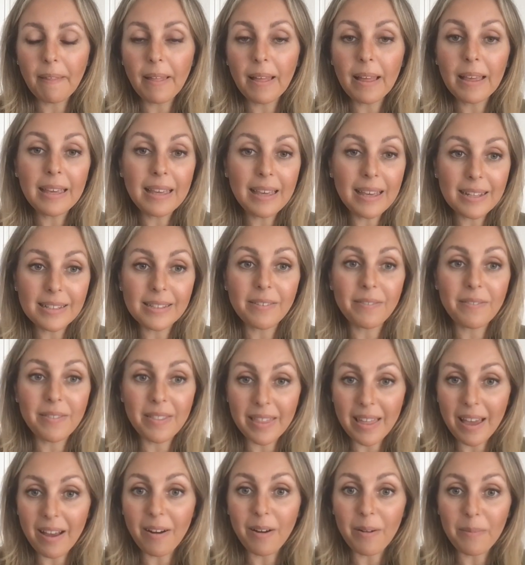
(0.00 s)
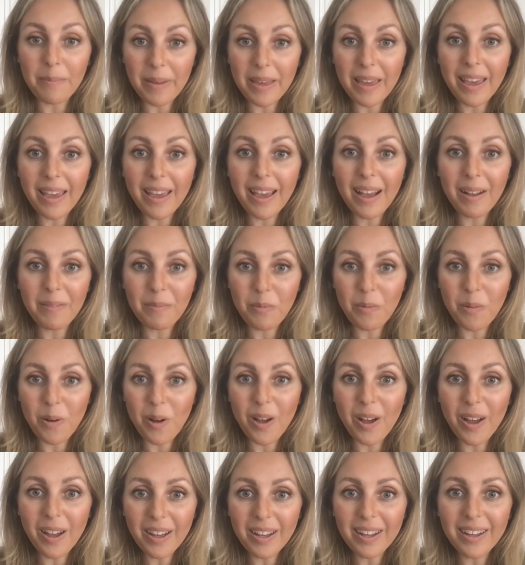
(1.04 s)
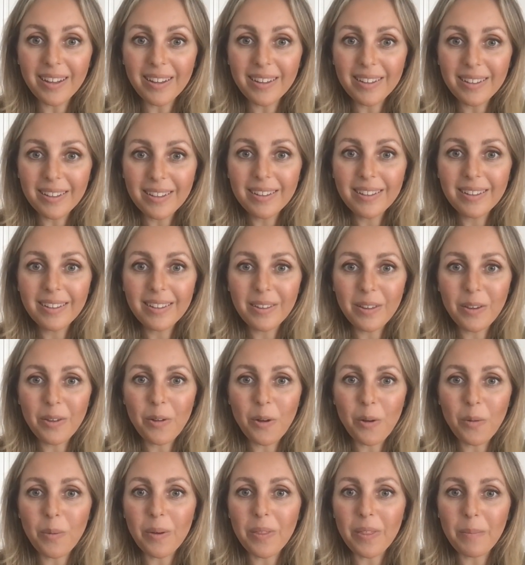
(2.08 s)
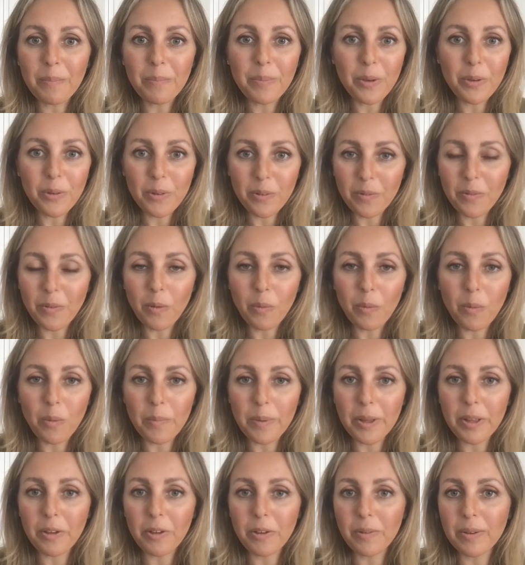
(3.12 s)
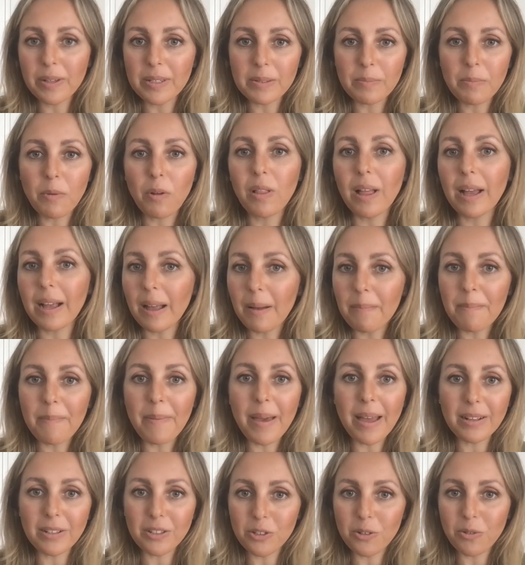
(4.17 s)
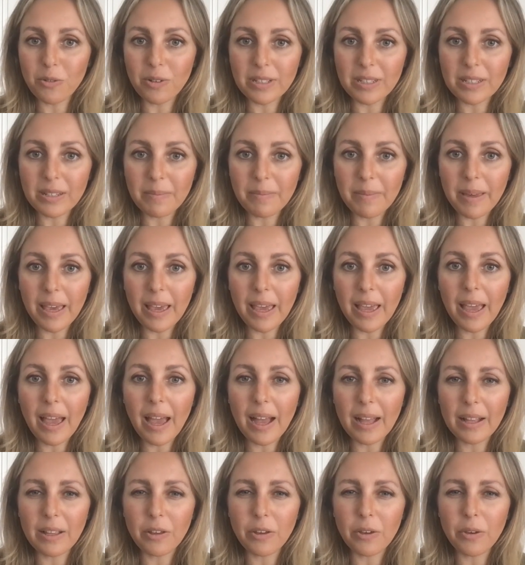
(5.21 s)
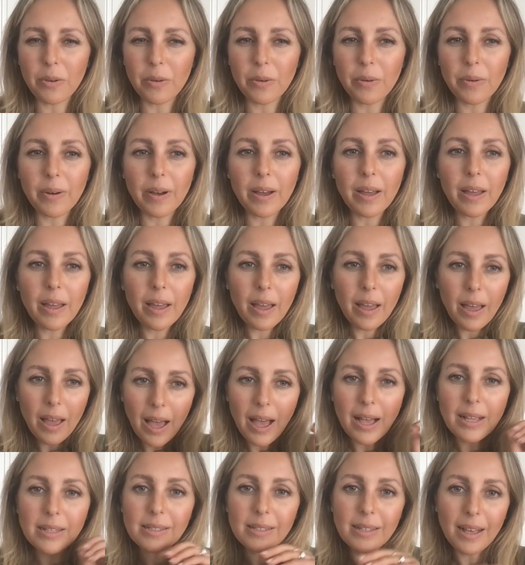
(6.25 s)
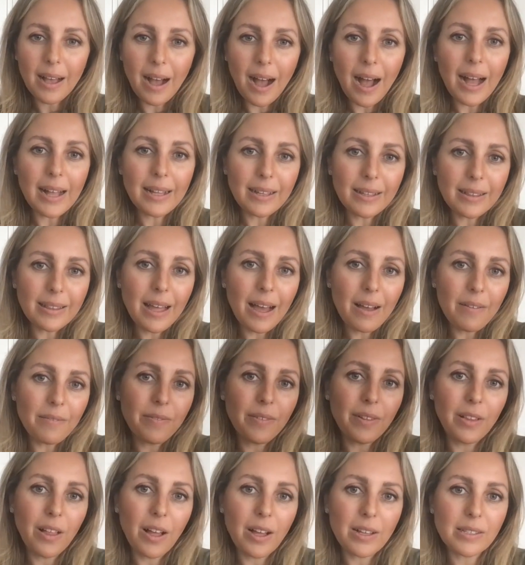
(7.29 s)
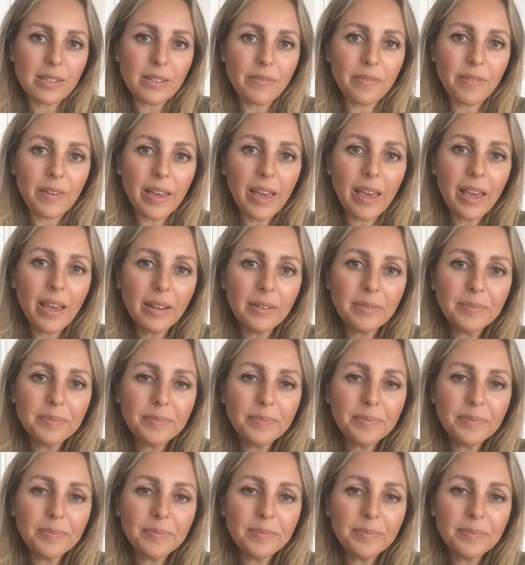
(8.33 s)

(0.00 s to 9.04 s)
years of therapy and work, with a beautiful woman who is more like a mentor to me and who has guided that philosophy.